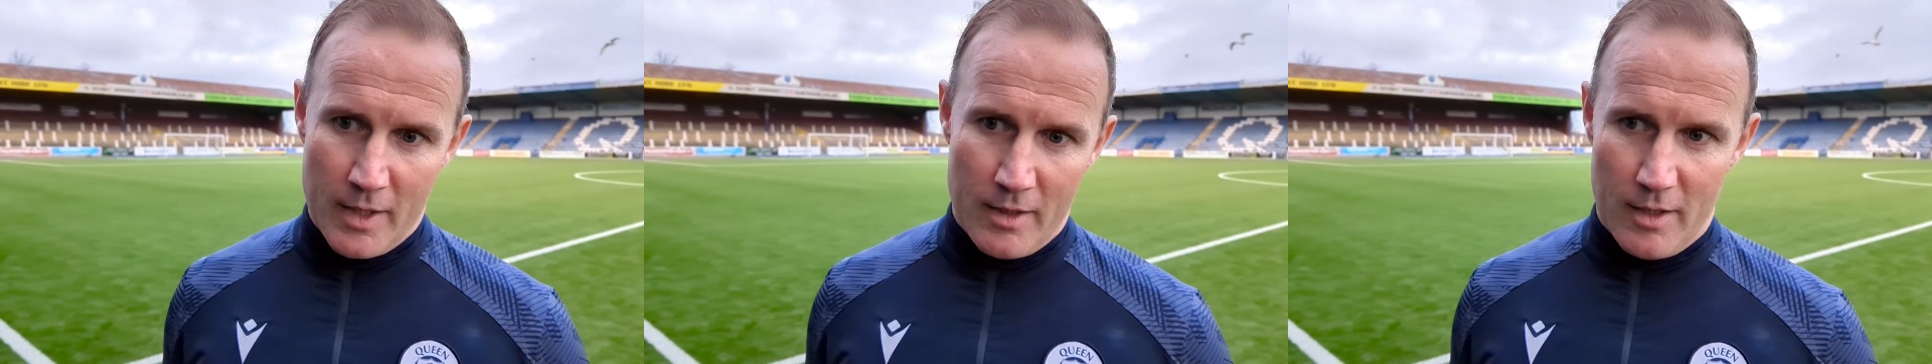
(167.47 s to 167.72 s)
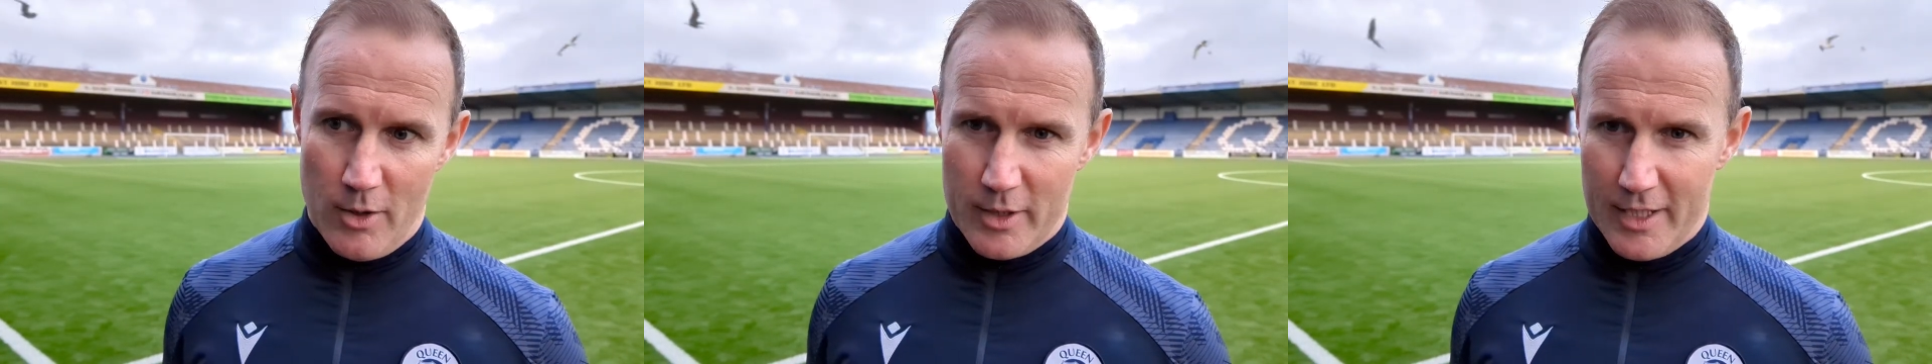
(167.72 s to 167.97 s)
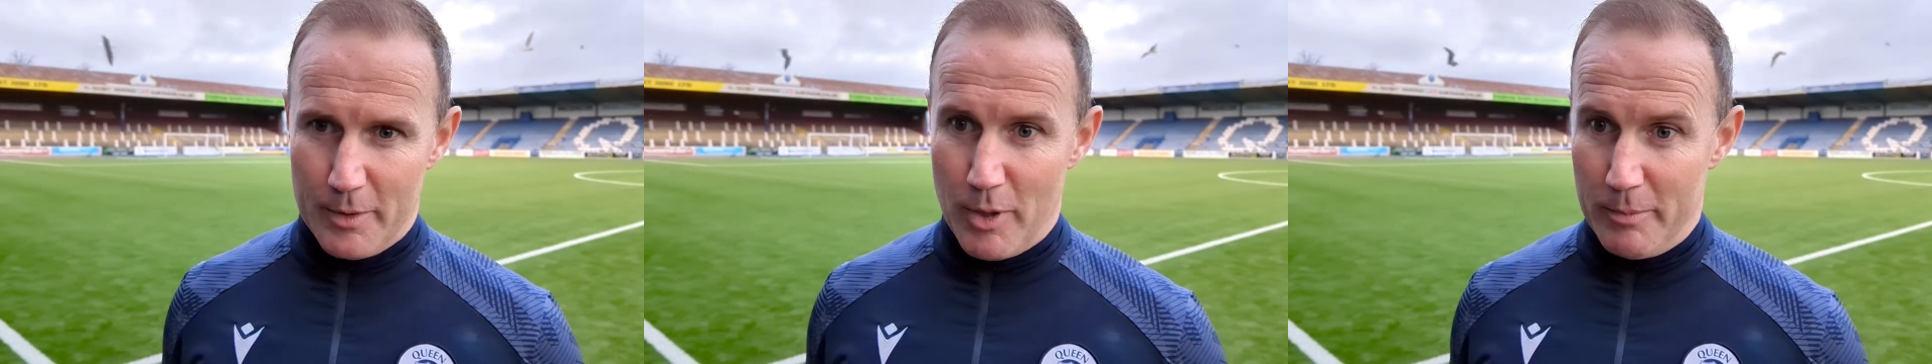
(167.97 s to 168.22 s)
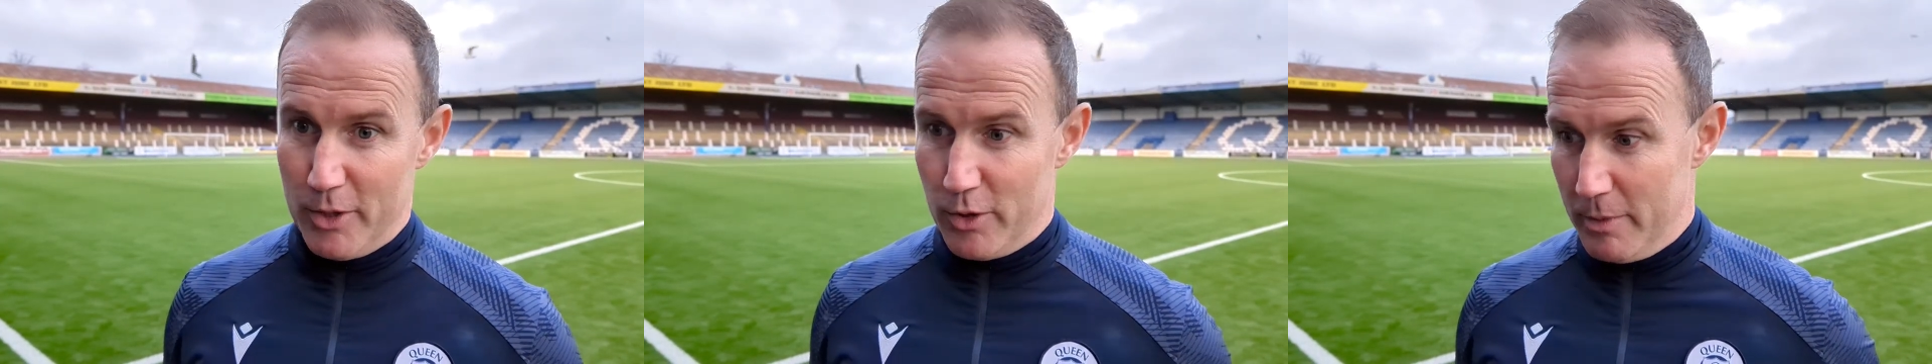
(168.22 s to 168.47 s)
I think it
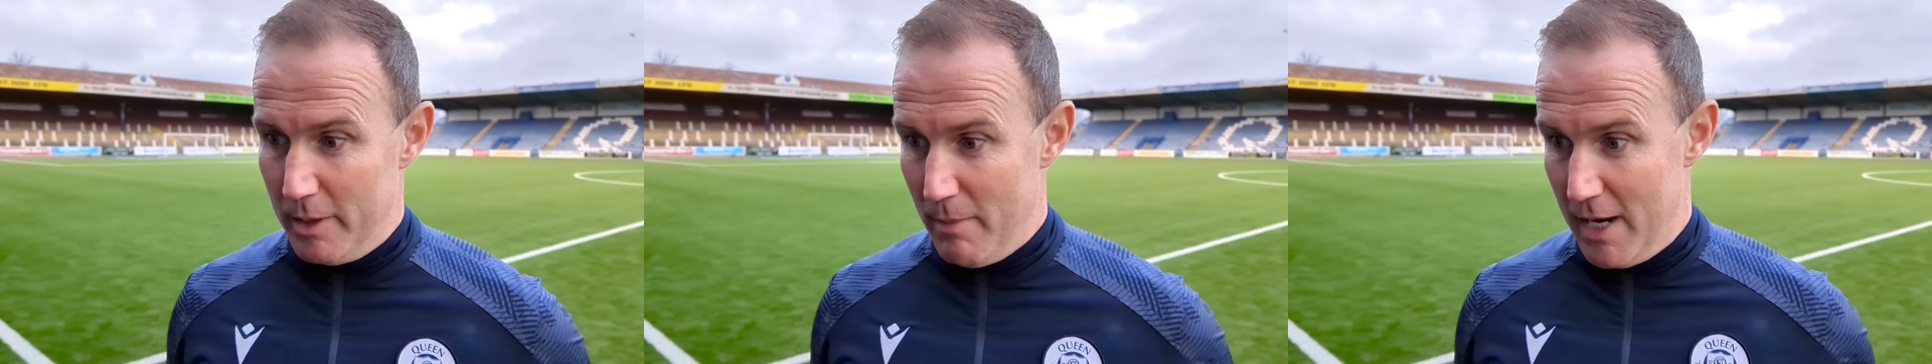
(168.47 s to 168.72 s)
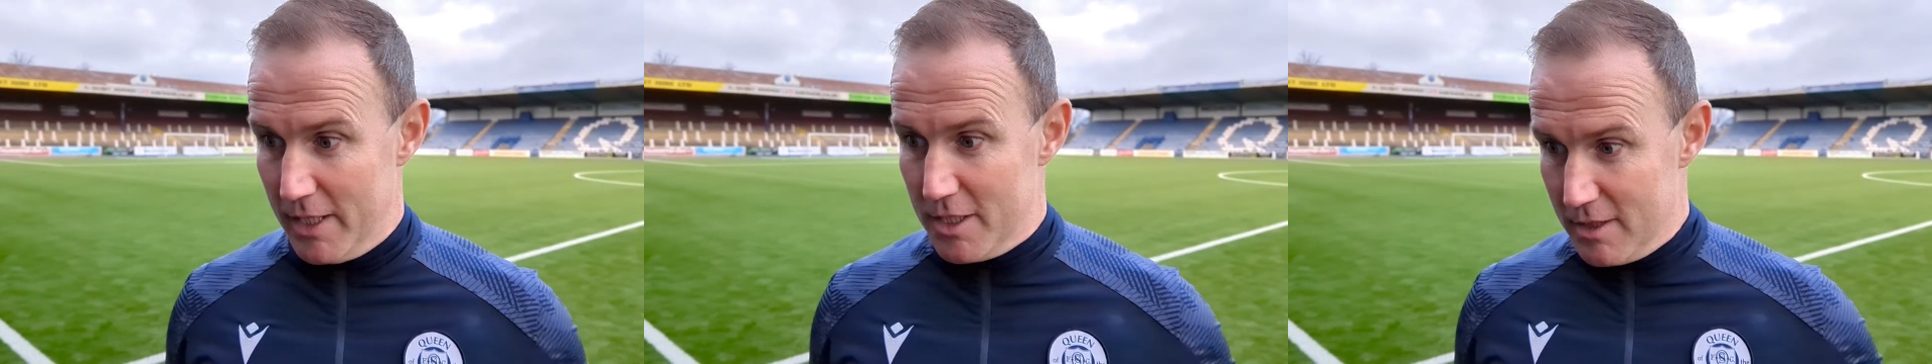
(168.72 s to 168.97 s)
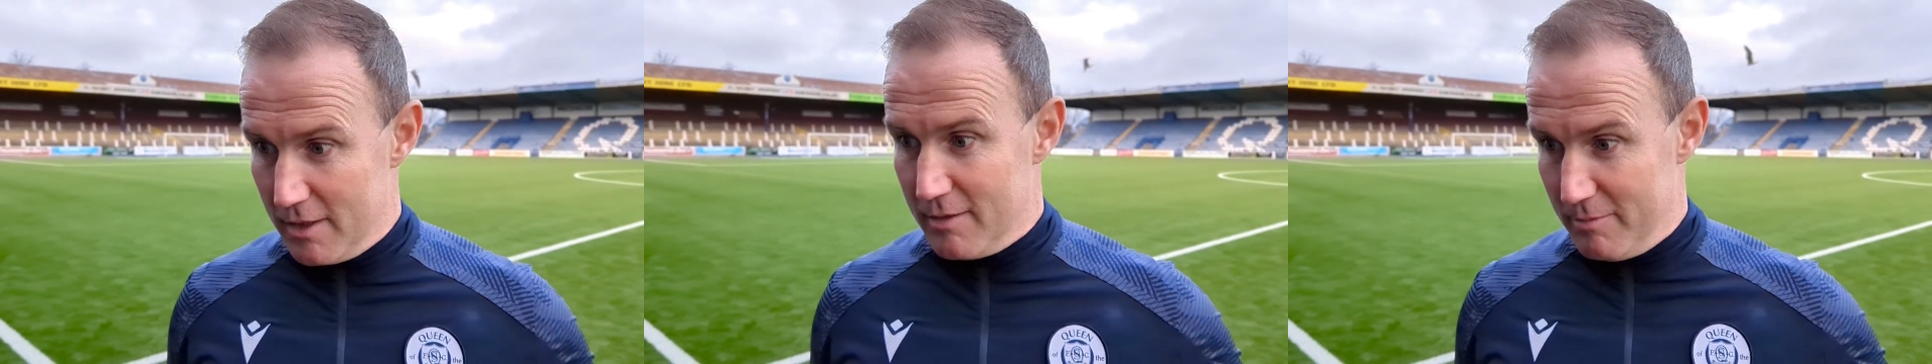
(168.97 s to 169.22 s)
probably could have been managed